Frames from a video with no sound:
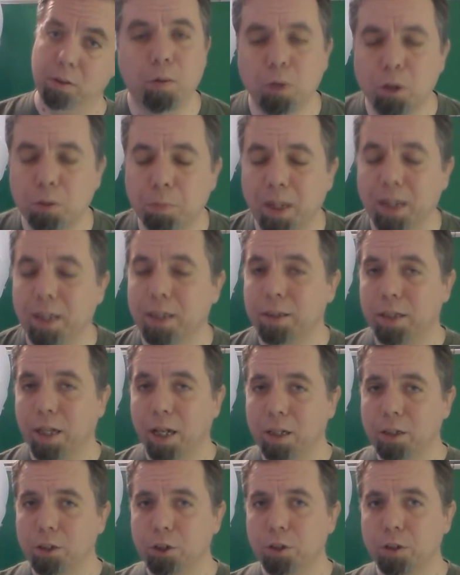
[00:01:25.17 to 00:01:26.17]
It was my
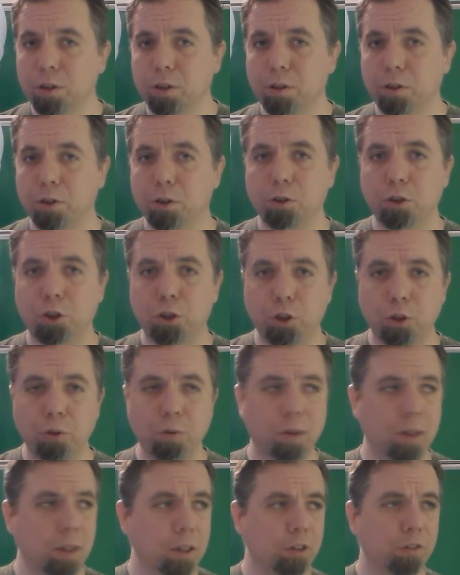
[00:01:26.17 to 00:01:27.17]
intention to
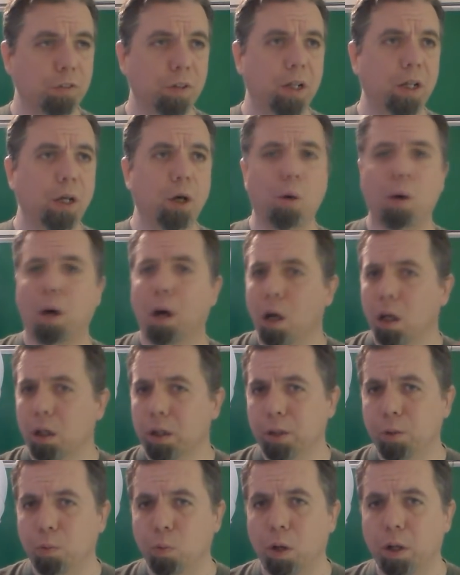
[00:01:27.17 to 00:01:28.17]
shoot this video
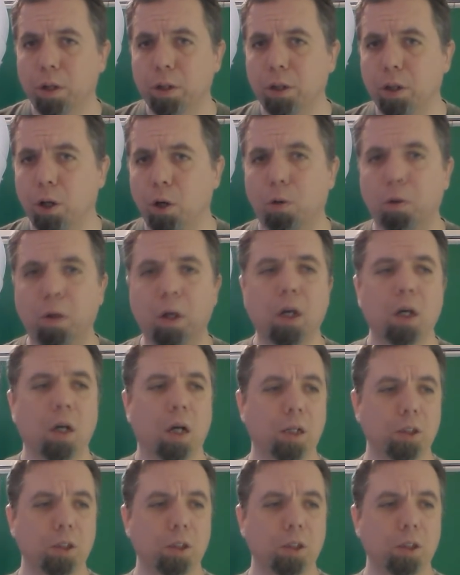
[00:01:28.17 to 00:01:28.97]
all in one go,